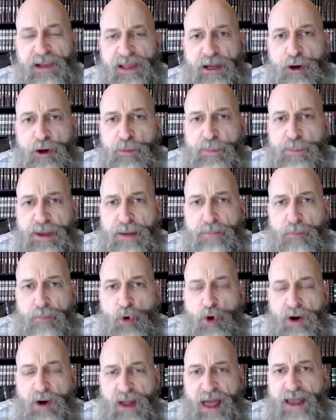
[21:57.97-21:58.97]
bit more
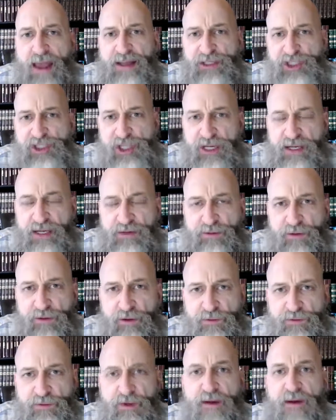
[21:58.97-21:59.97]
like Jesus
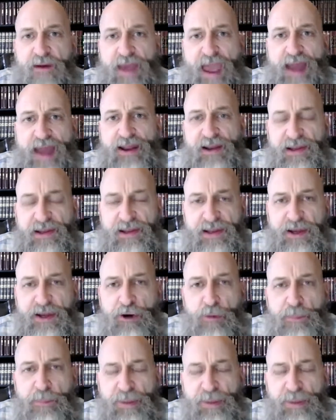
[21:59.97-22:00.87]
and a little bit